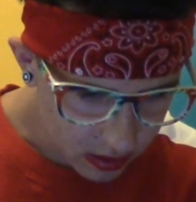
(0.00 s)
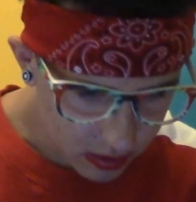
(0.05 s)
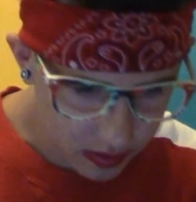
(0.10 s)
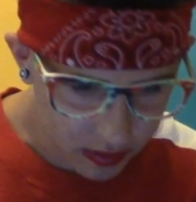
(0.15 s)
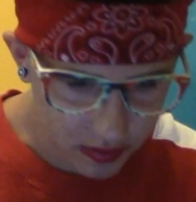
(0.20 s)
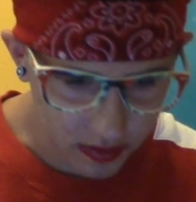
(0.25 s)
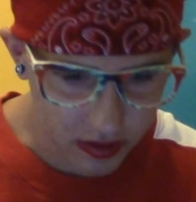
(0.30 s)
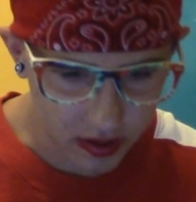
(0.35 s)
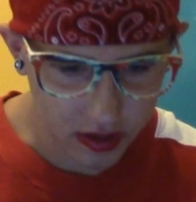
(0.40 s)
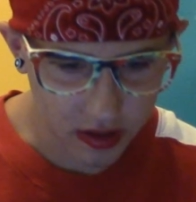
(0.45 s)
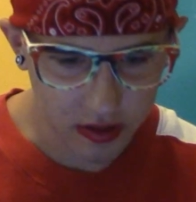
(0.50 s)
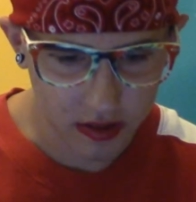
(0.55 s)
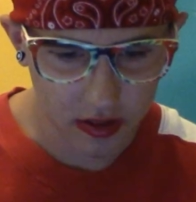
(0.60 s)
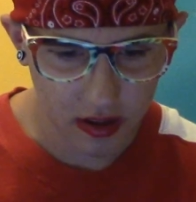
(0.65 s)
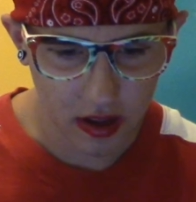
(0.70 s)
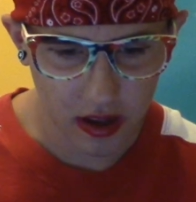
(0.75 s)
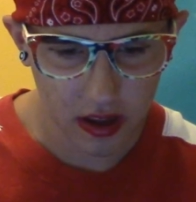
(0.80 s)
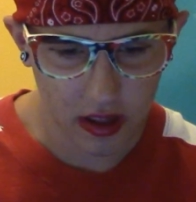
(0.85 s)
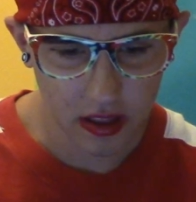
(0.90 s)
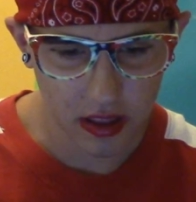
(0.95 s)
Zeke
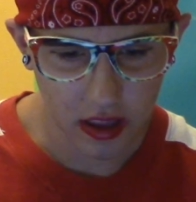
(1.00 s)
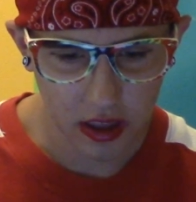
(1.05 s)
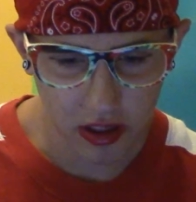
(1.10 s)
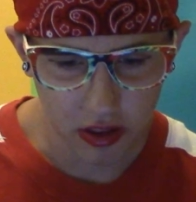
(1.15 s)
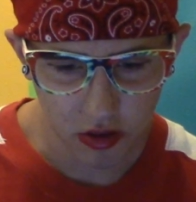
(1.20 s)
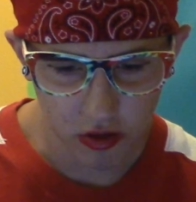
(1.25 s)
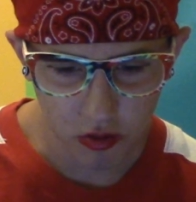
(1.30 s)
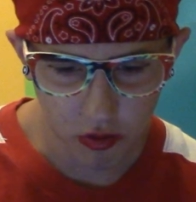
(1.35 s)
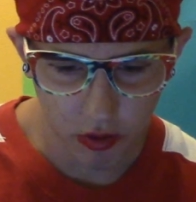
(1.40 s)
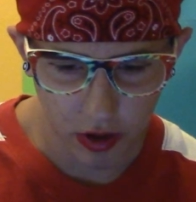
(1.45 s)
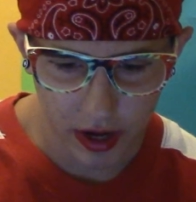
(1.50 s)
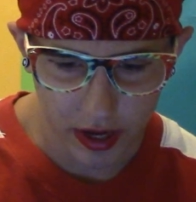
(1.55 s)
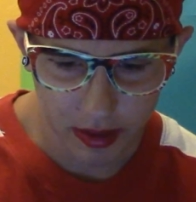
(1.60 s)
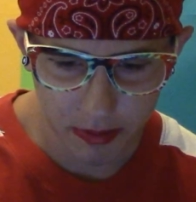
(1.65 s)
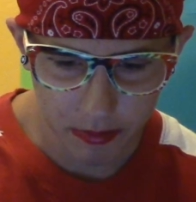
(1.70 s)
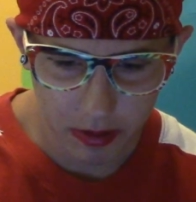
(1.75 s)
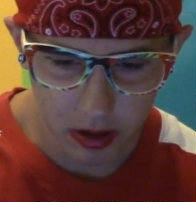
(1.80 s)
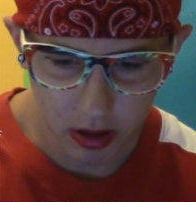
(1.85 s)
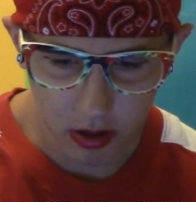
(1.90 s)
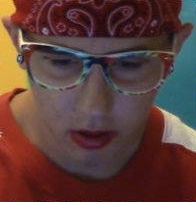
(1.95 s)
said and dragged
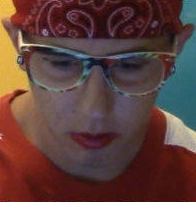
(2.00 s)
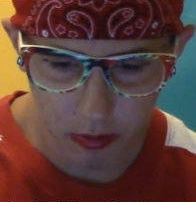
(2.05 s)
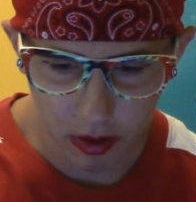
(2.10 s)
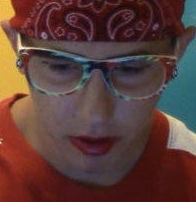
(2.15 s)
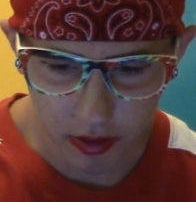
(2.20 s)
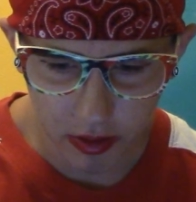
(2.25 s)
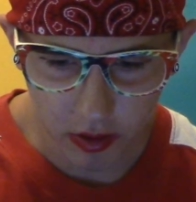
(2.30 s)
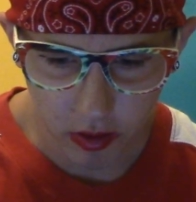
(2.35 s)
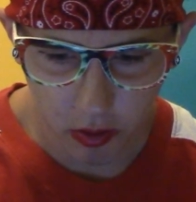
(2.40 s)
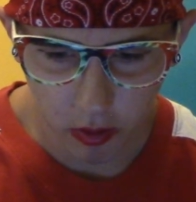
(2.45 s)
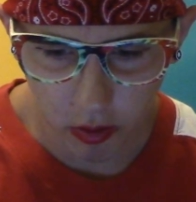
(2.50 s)
me around the